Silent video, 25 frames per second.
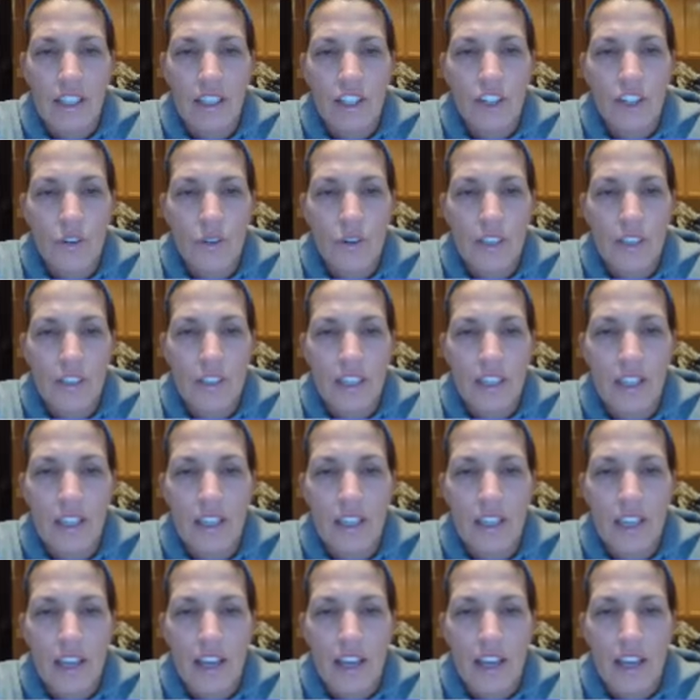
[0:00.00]
increasing
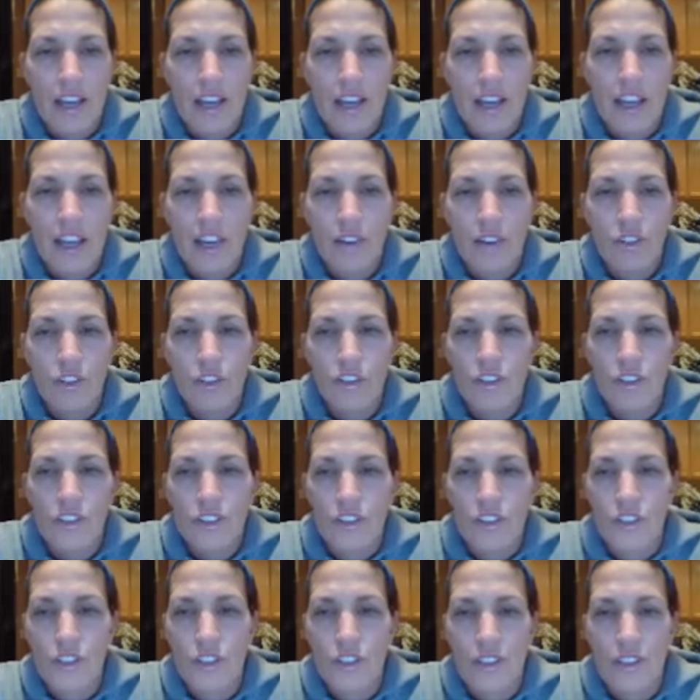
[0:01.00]
intervals
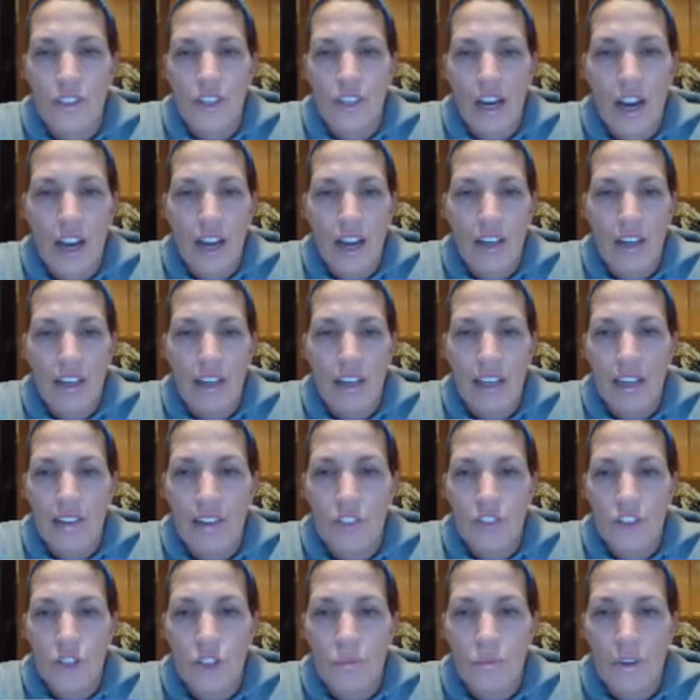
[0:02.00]
to
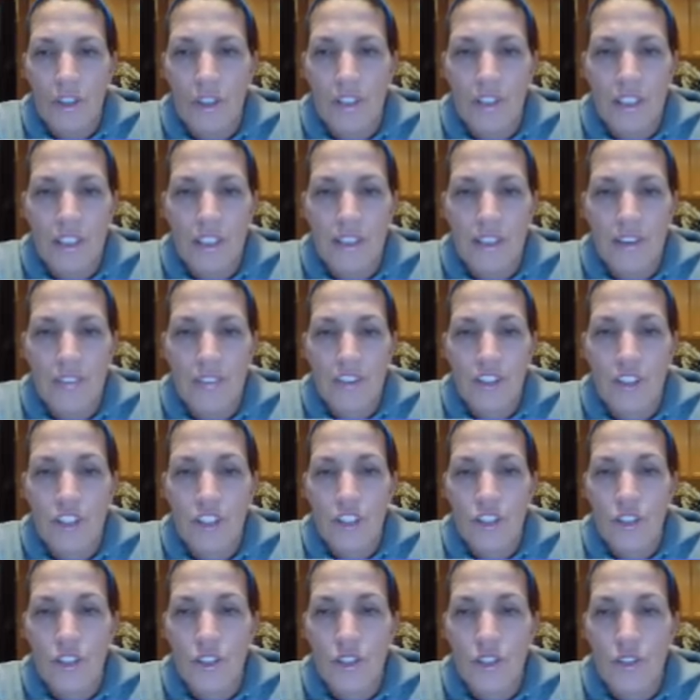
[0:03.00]
negative
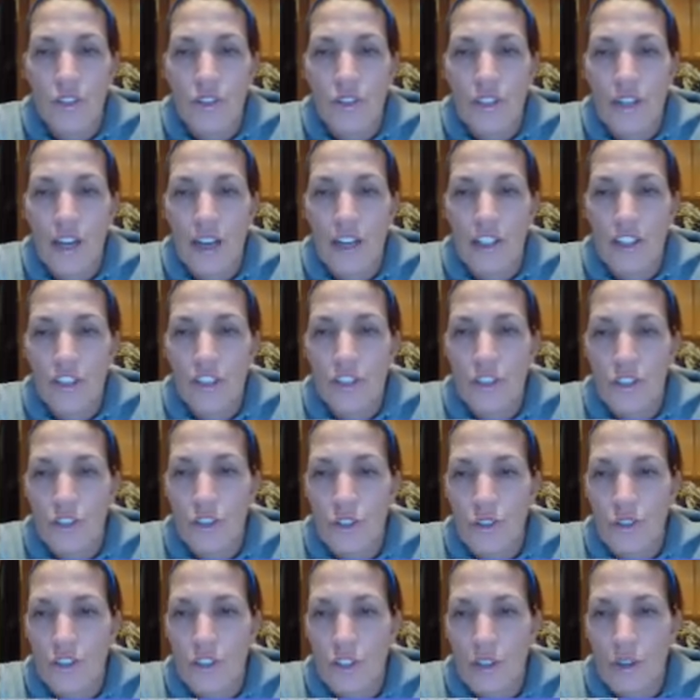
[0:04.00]
2.672,
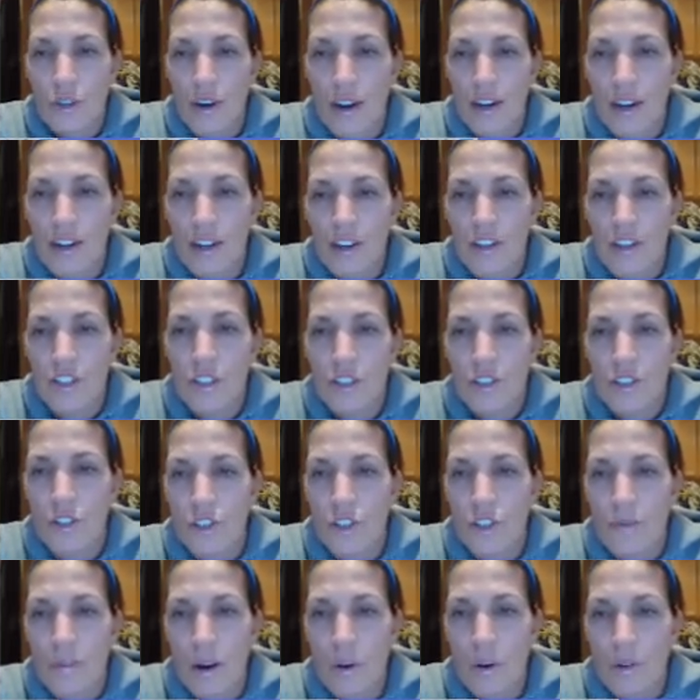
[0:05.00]
2. So right here at 2
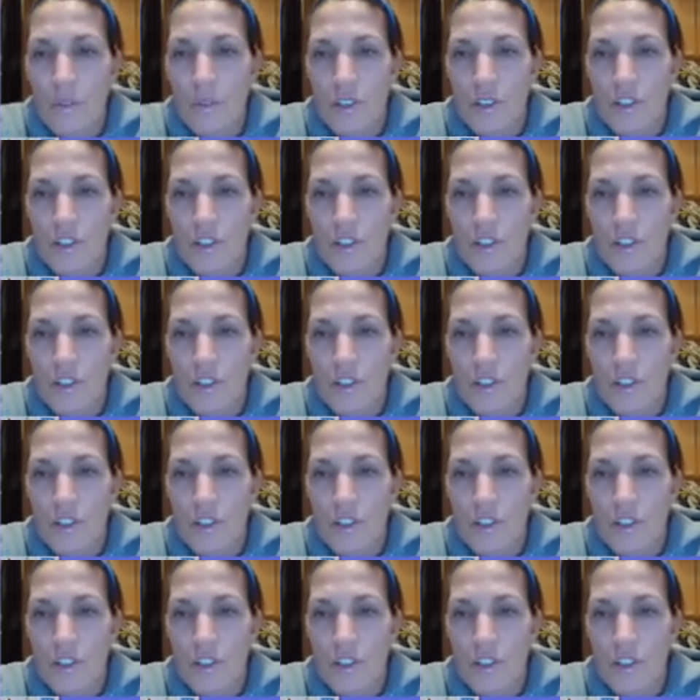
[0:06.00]
is about when